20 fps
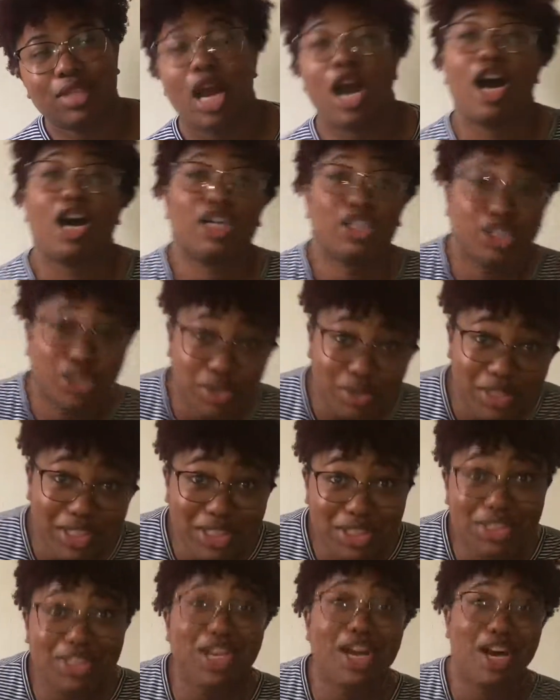
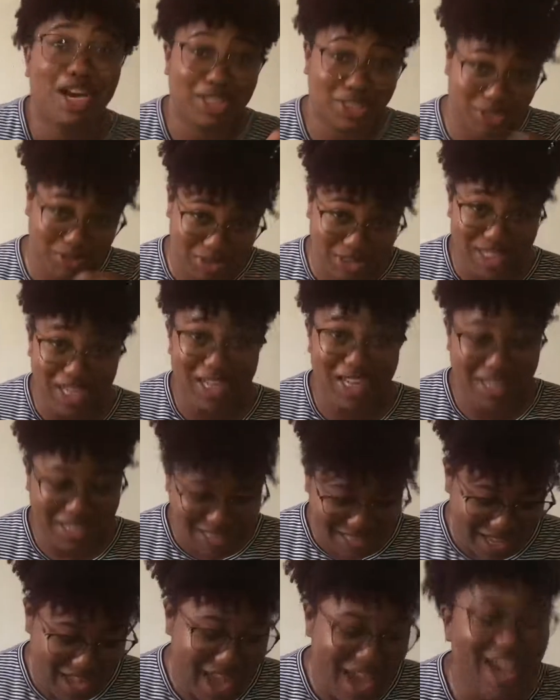ostrich
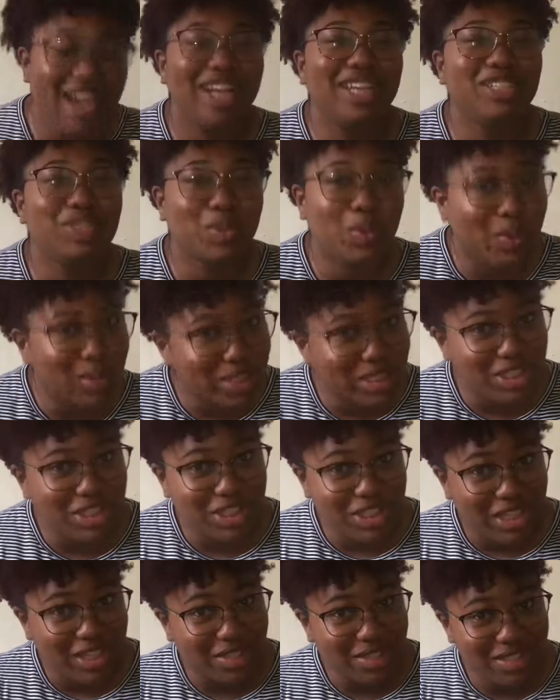eggs and tortoise
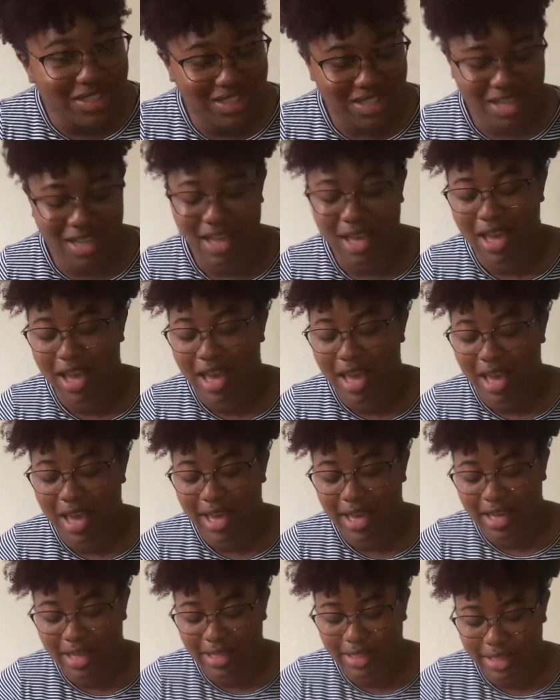shells.
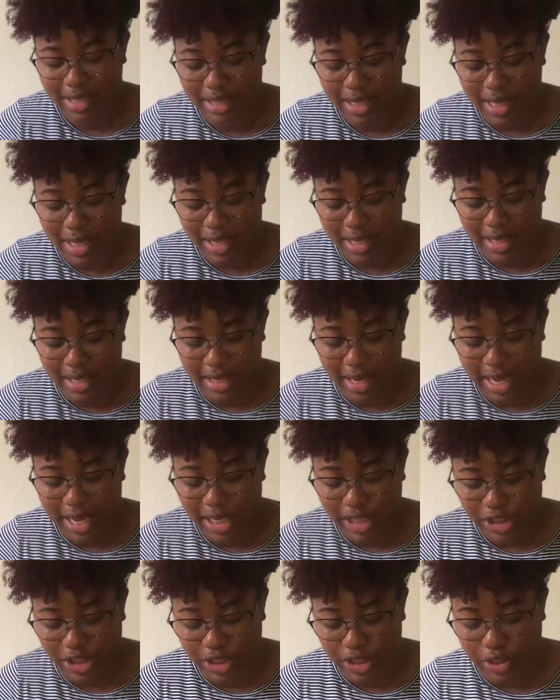And in
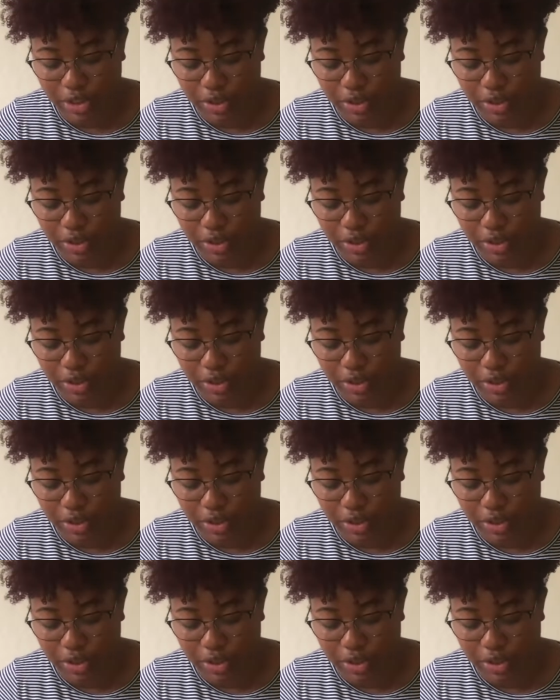ancient